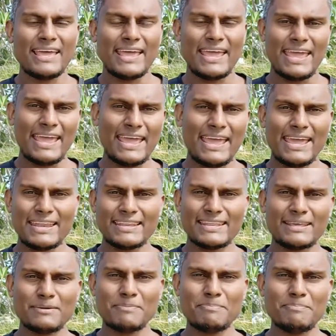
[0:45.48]
and
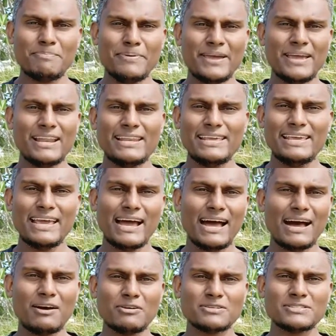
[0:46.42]
barely
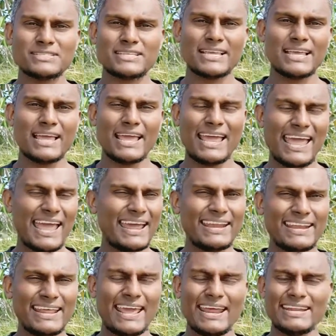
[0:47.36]
I was
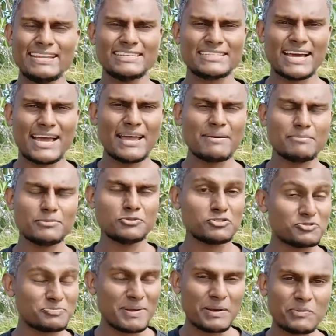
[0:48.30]
had any time to
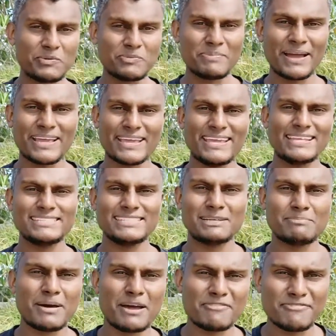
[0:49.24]
spend with my kids
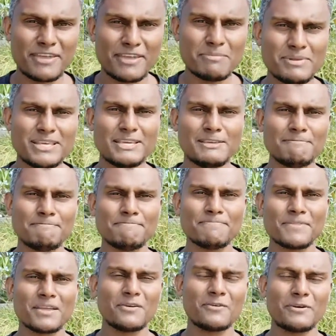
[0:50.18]
and my family,
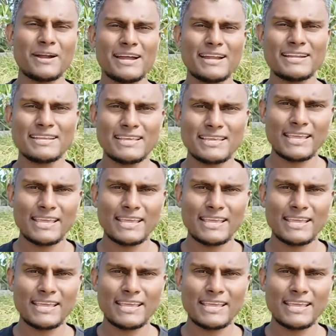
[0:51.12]
right?